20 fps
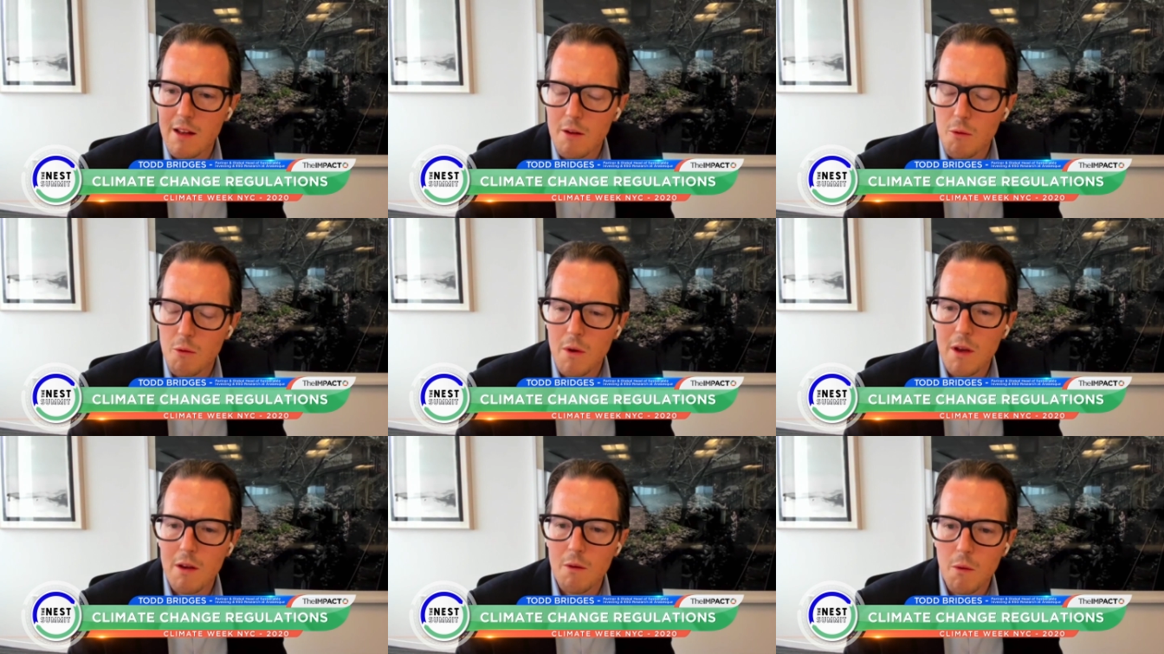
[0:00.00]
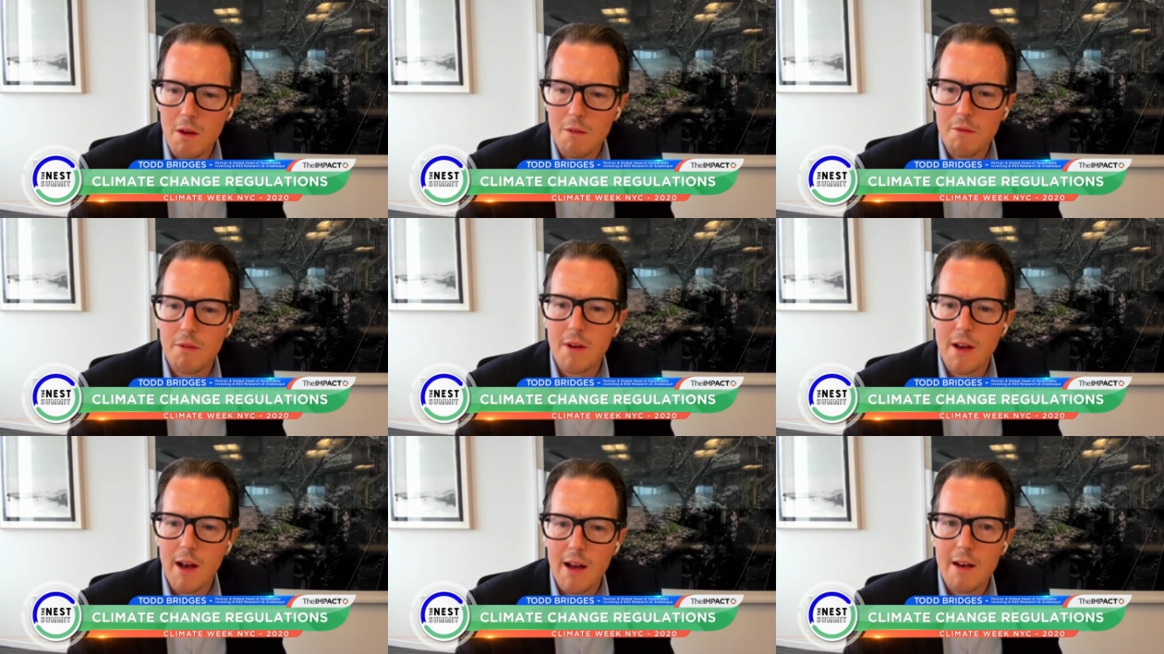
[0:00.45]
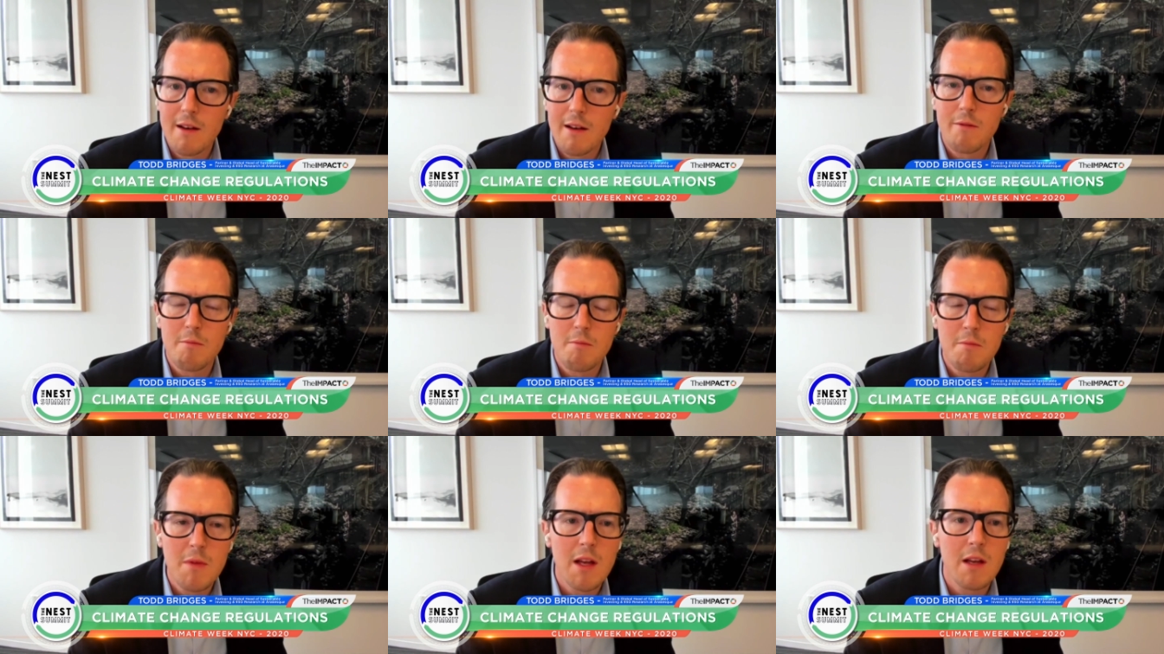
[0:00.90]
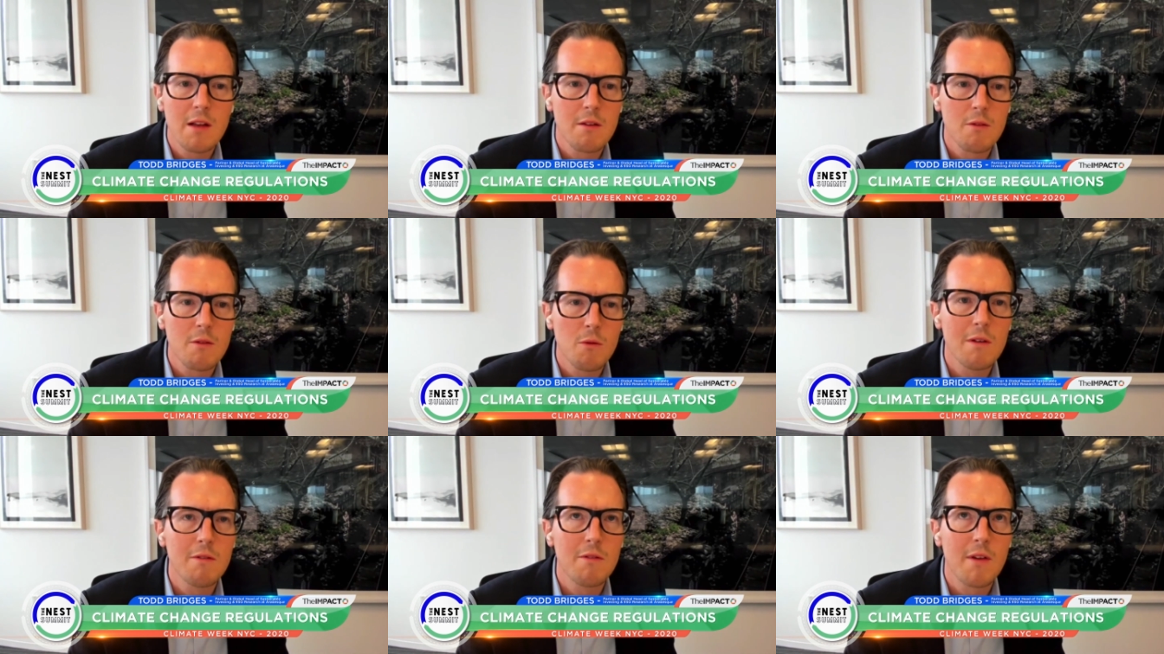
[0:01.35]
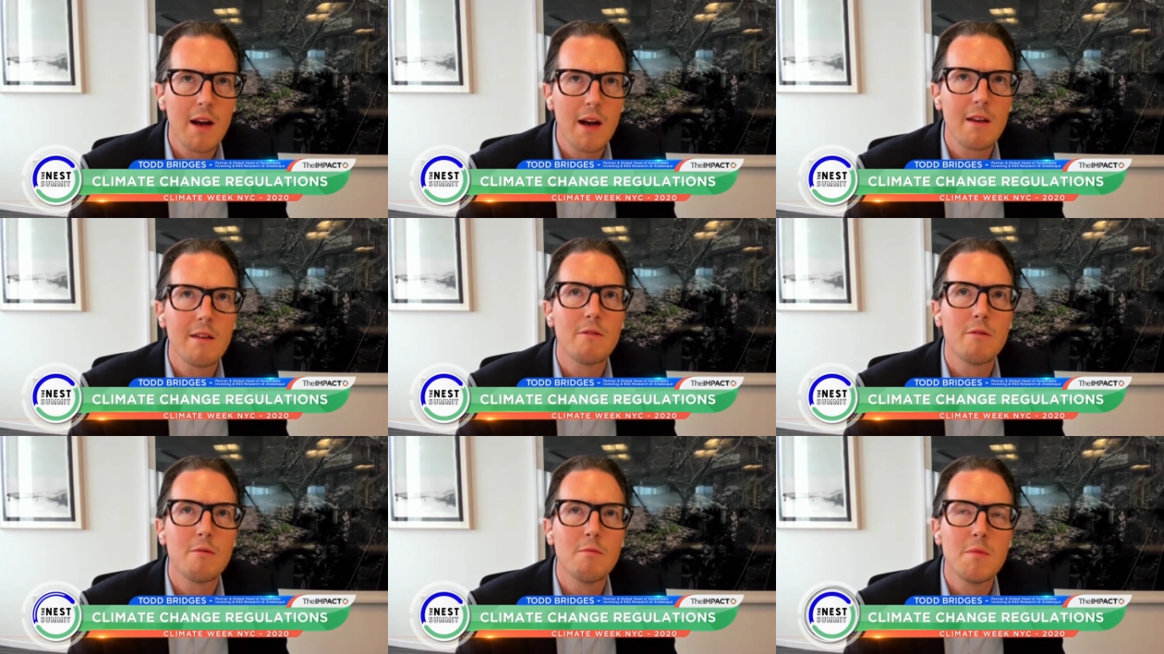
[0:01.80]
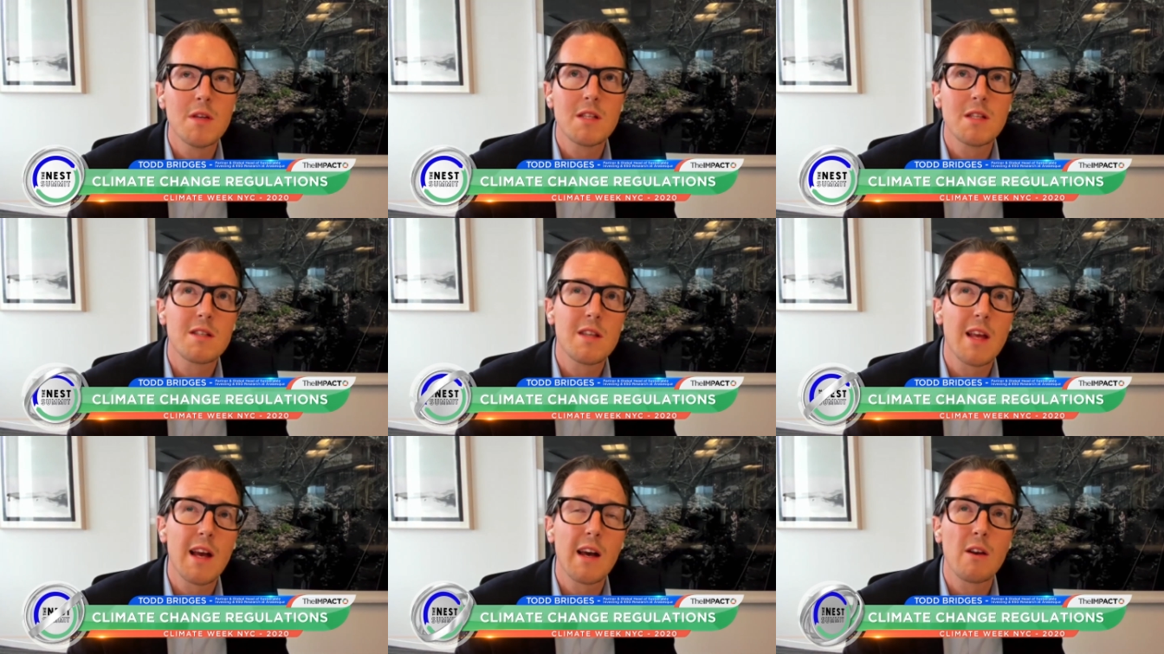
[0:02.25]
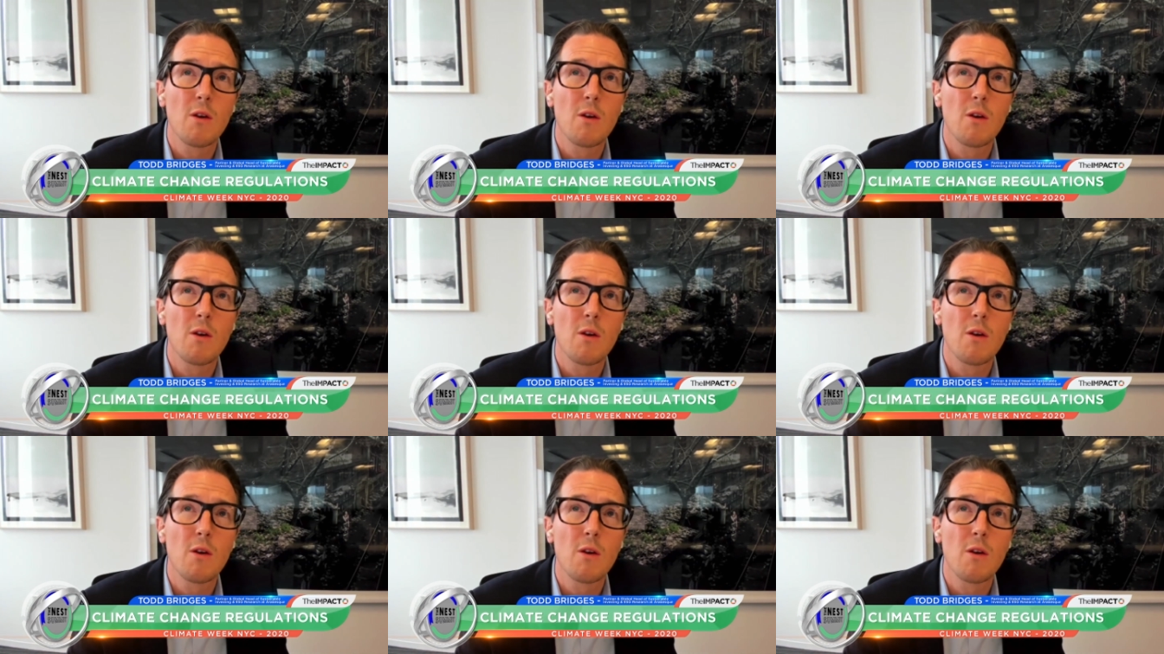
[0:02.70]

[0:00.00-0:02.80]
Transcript: We've kind of missed that,